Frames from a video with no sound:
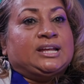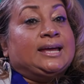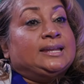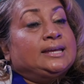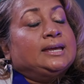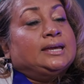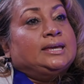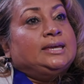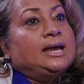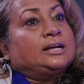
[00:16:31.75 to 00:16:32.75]
and
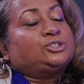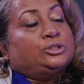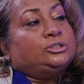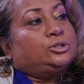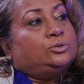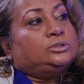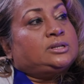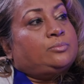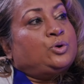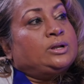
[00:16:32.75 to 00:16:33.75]
he actually told
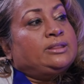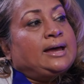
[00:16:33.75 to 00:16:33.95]
someone